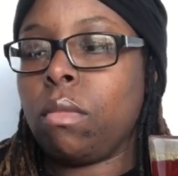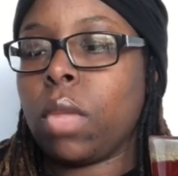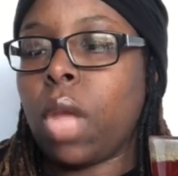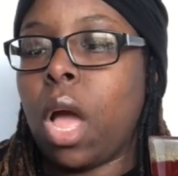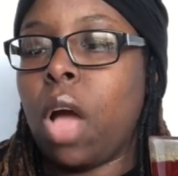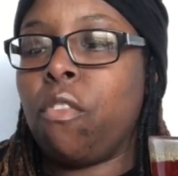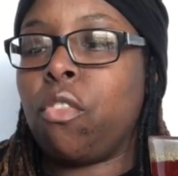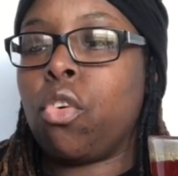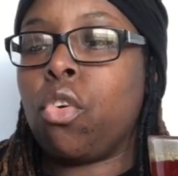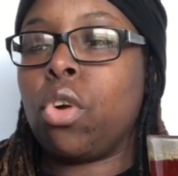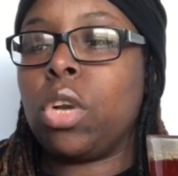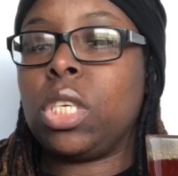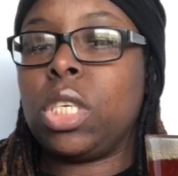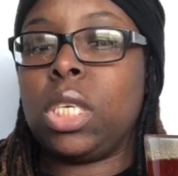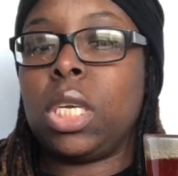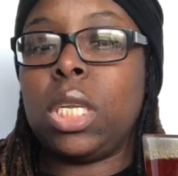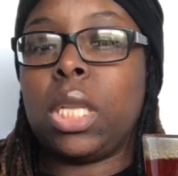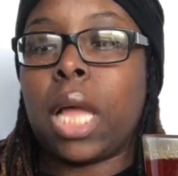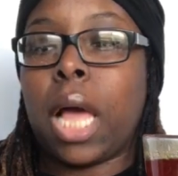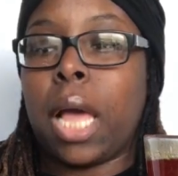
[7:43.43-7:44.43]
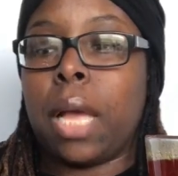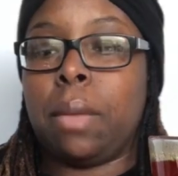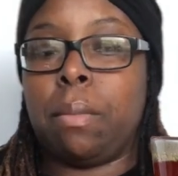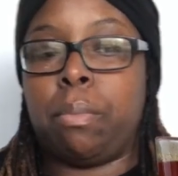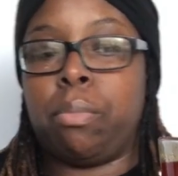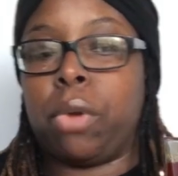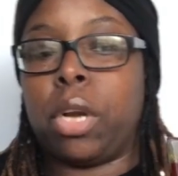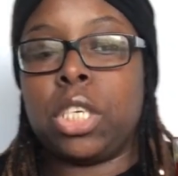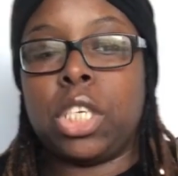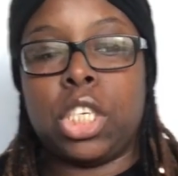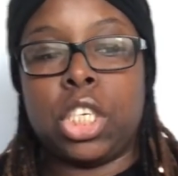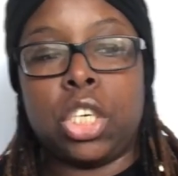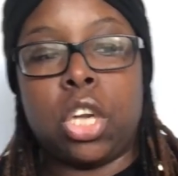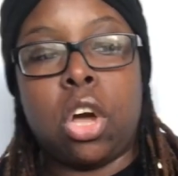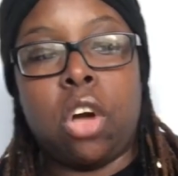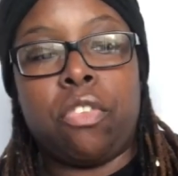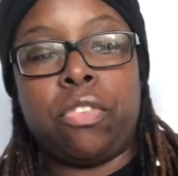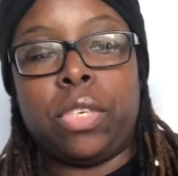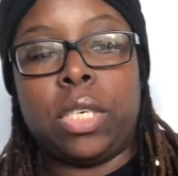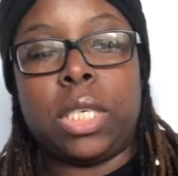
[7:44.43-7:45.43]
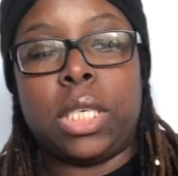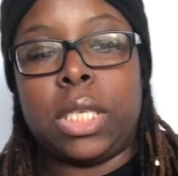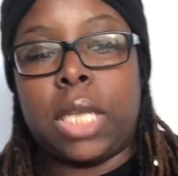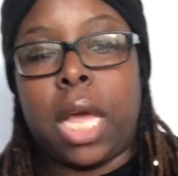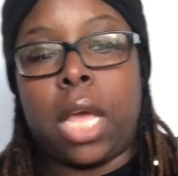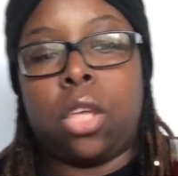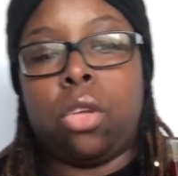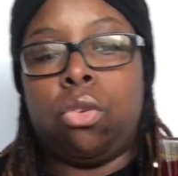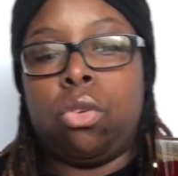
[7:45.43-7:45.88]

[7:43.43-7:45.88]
of course, she like brushed it off just like,